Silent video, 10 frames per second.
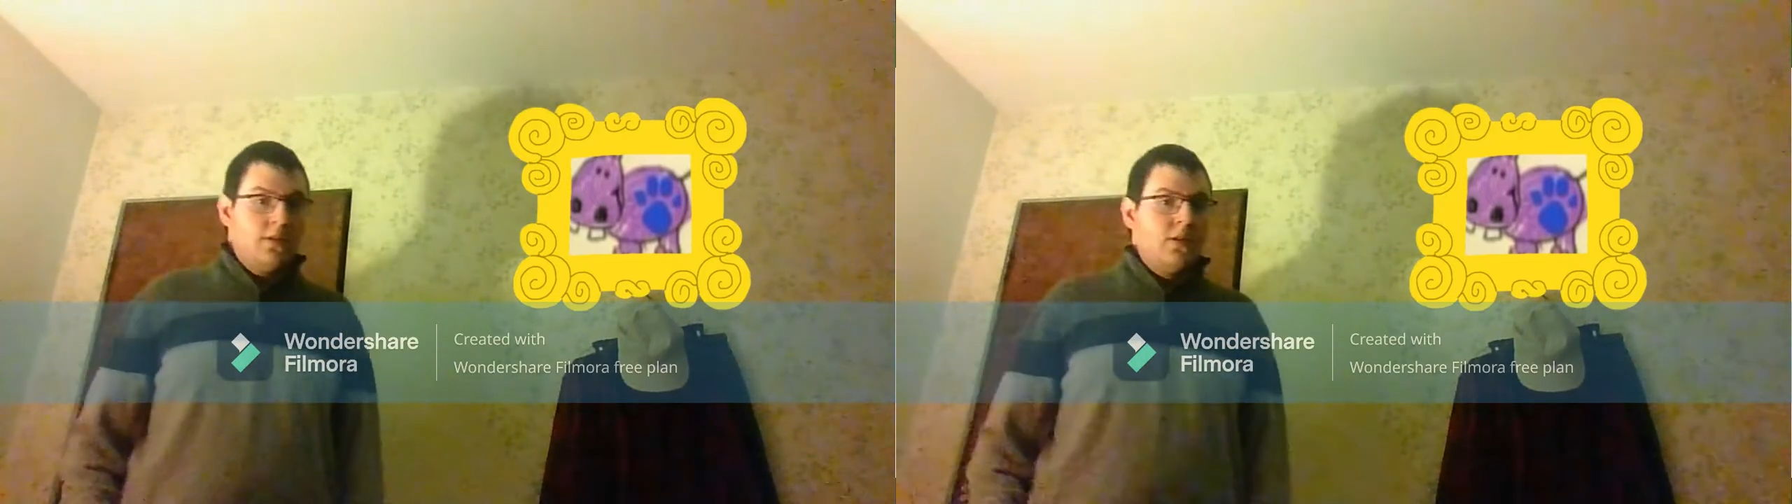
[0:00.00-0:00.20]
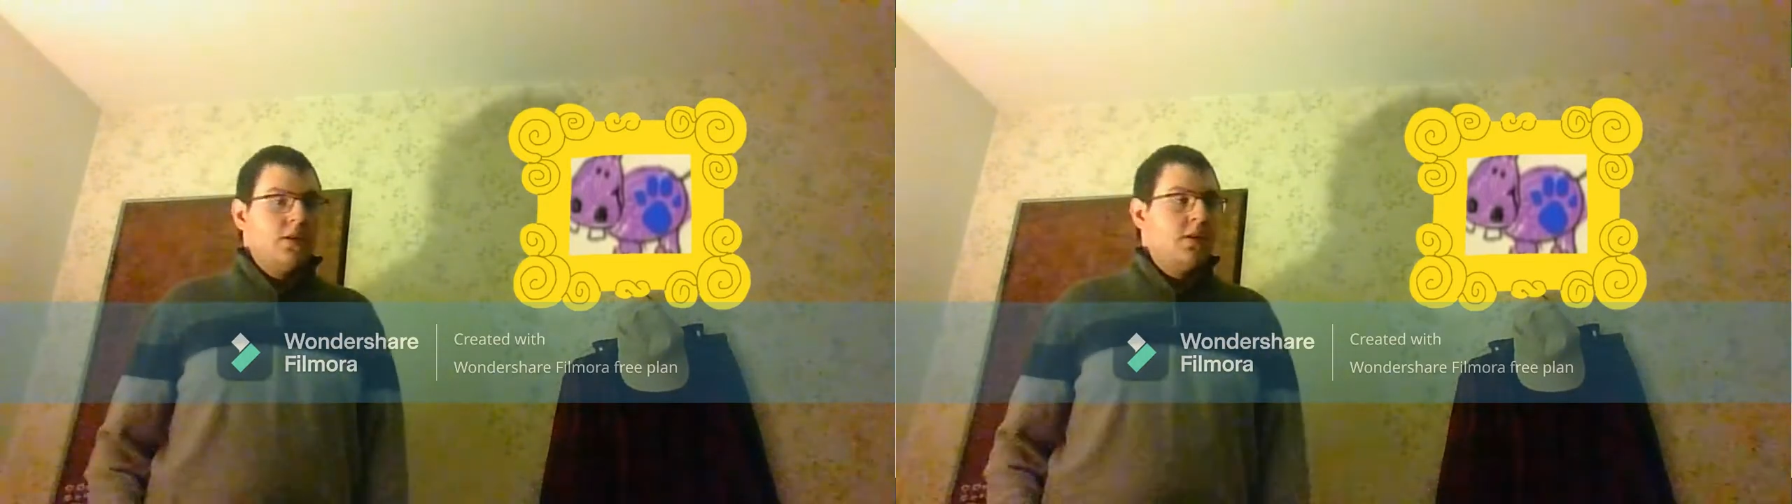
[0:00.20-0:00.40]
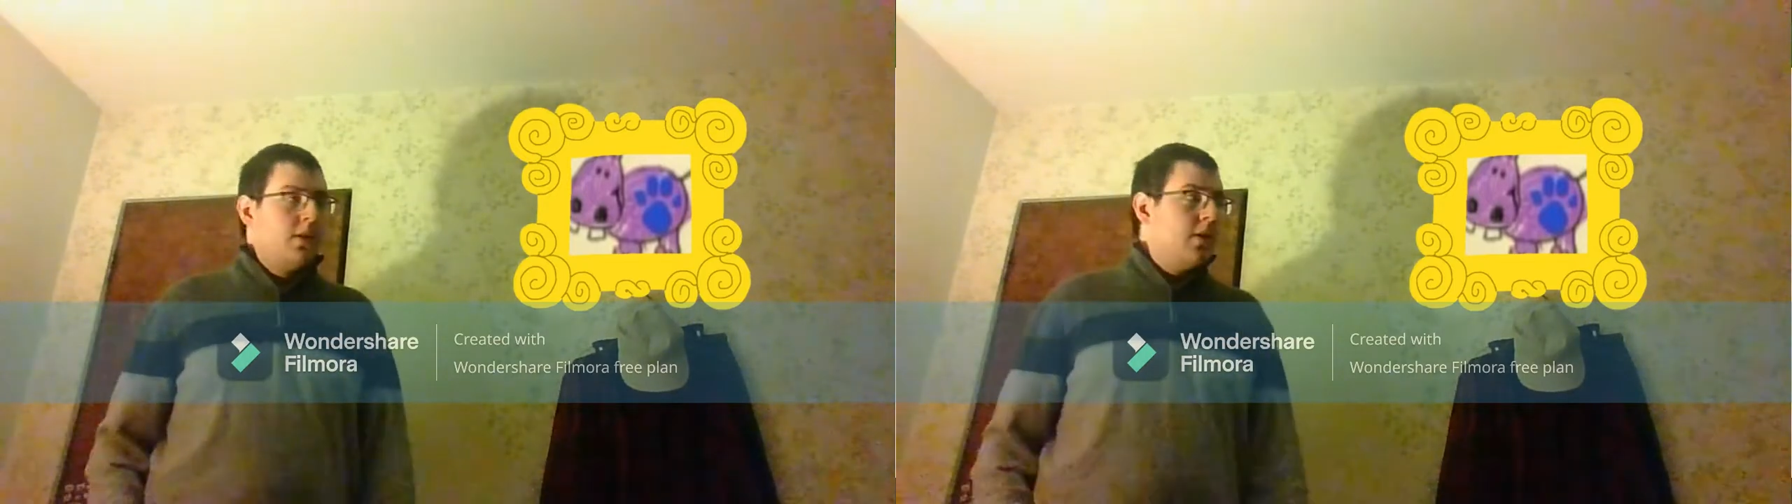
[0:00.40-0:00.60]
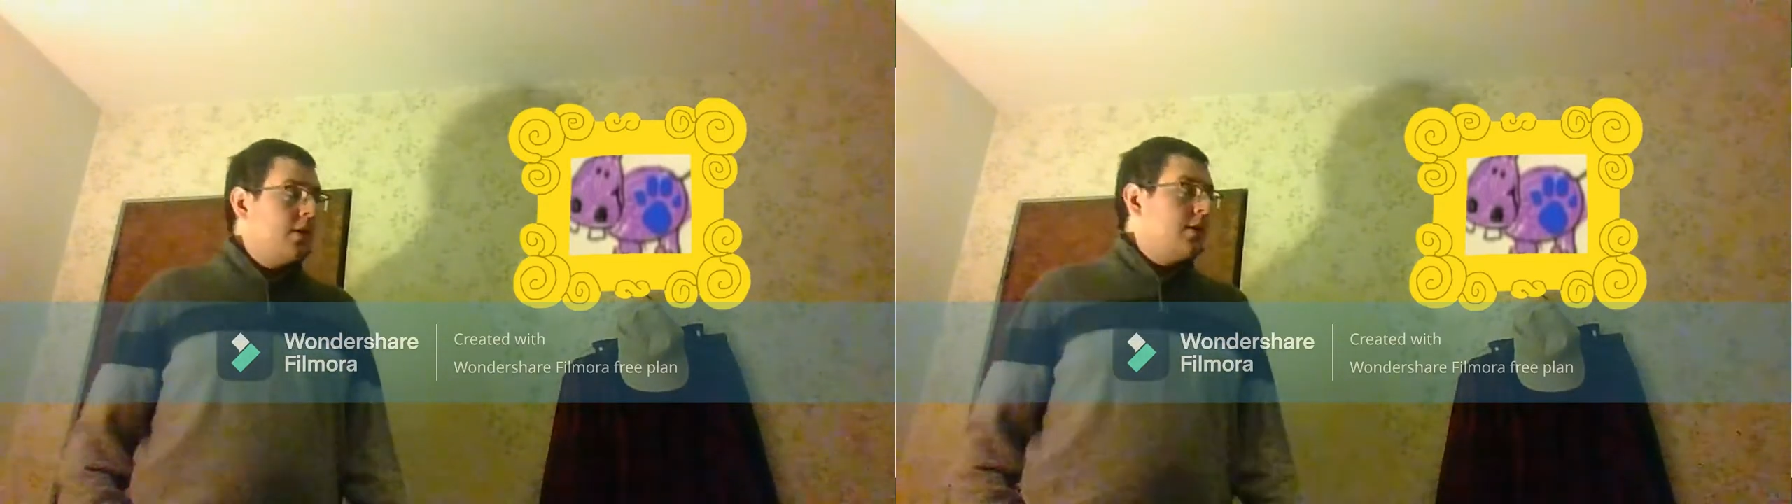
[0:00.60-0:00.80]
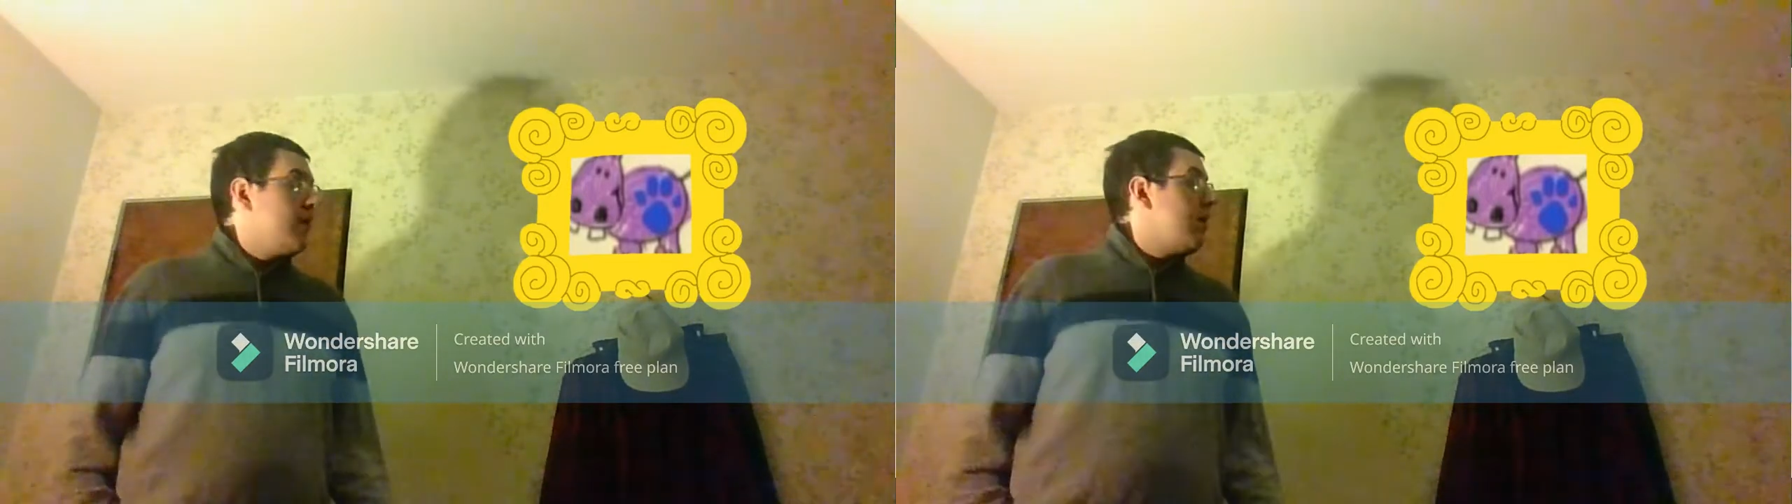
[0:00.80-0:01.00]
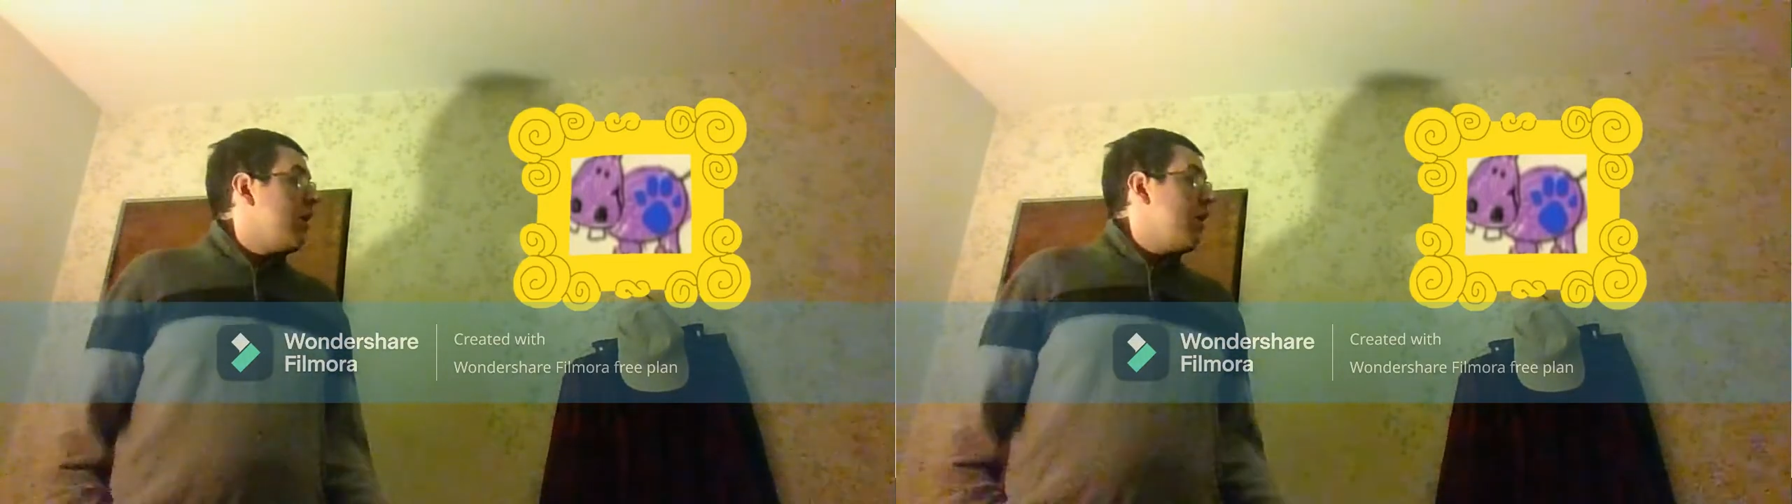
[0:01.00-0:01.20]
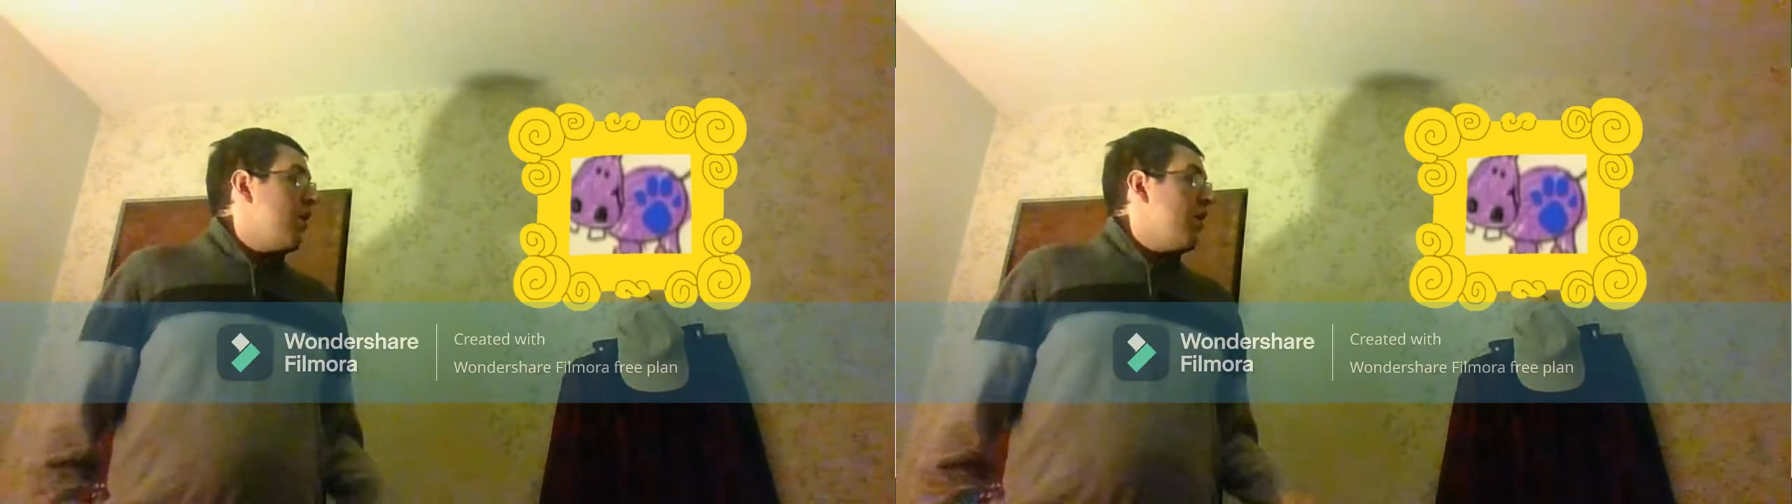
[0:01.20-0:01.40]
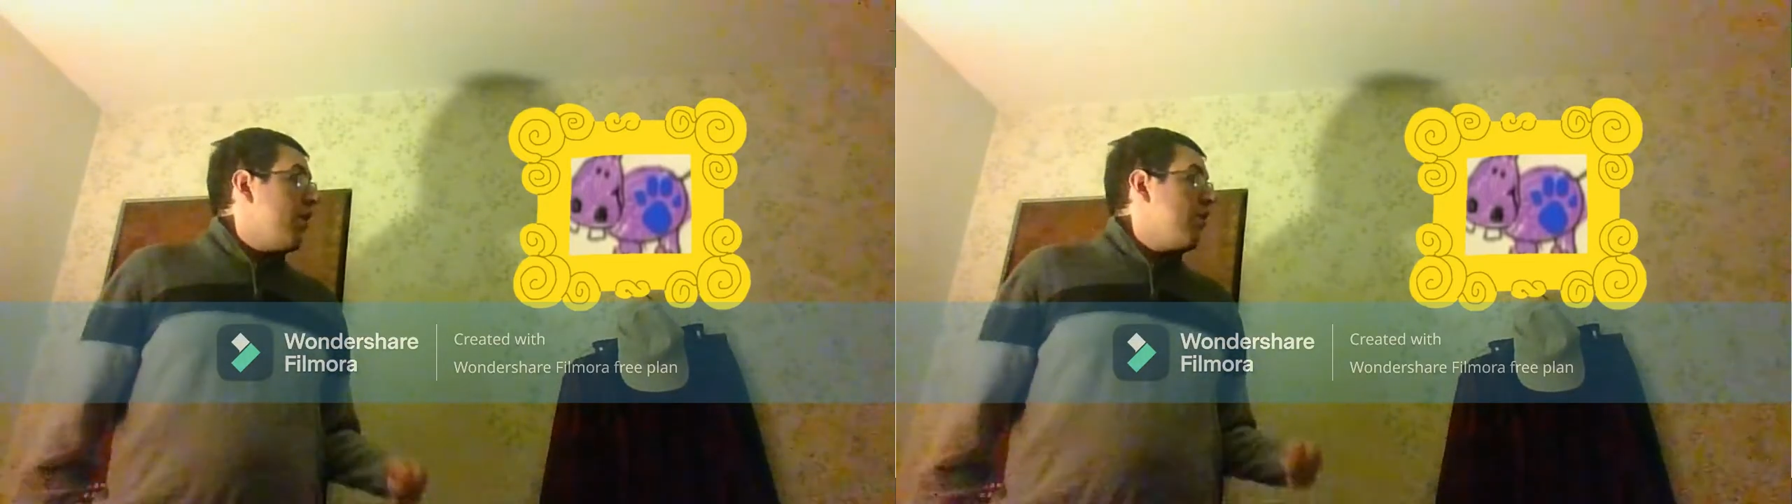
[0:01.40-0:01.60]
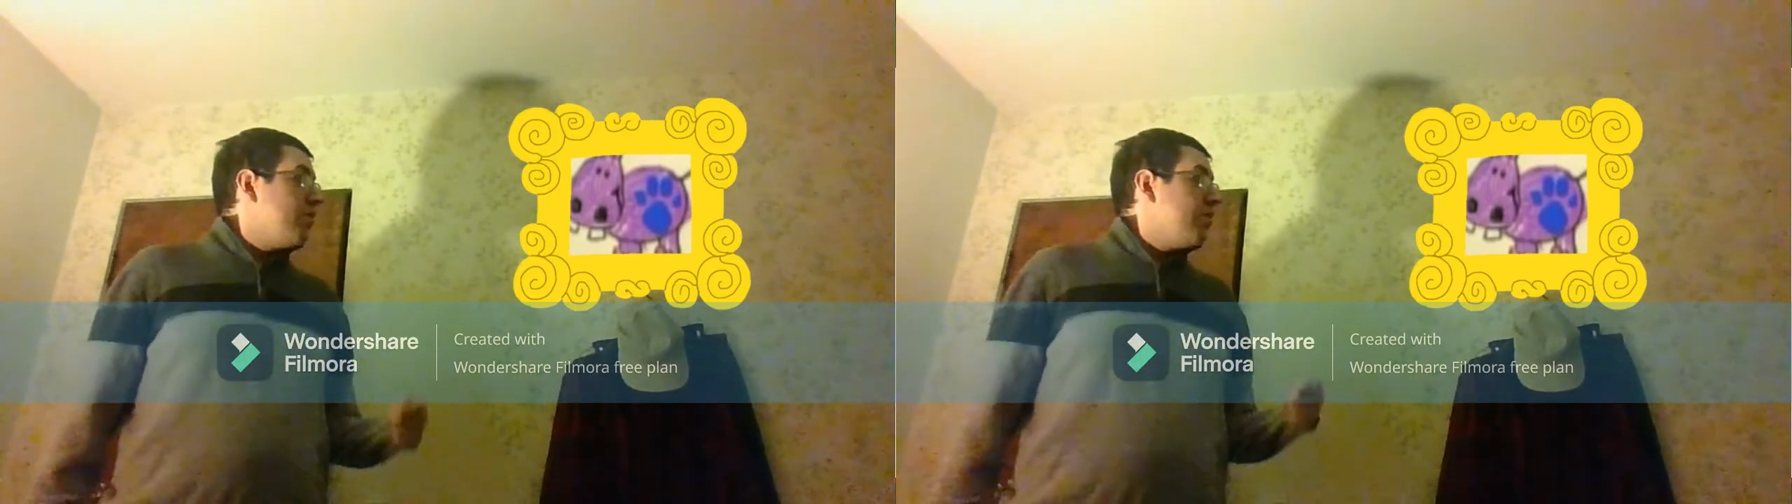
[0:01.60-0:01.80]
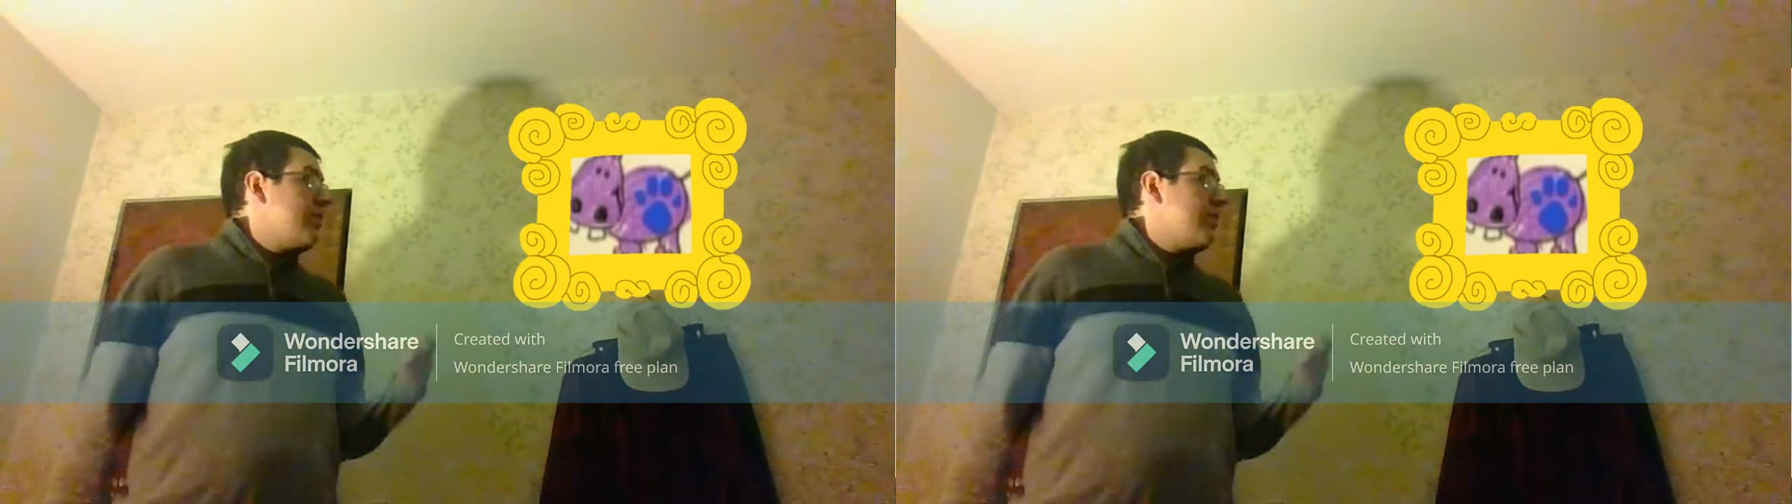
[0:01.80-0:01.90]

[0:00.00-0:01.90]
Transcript: Oh,